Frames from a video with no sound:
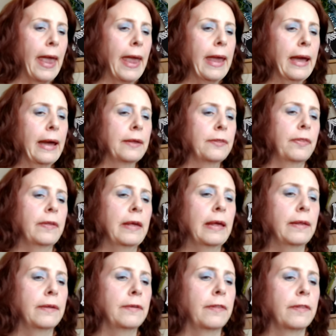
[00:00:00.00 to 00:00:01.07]
And
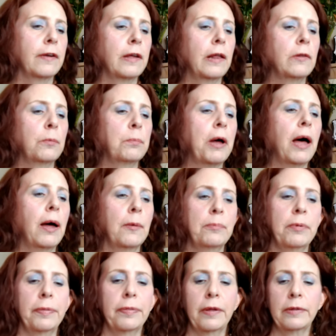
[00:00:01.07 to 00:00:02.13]
then the
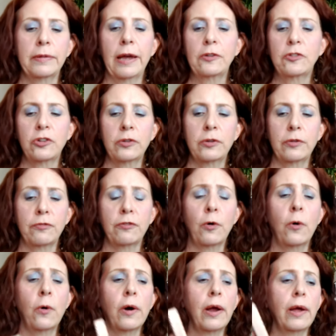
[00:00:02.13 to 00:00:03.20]
ColourPop, The Legend of
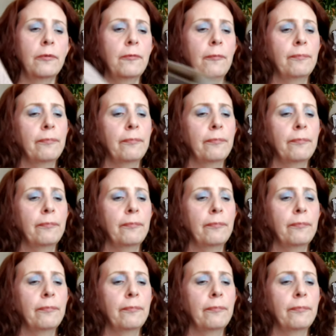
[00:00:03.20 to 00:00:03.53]
Korra.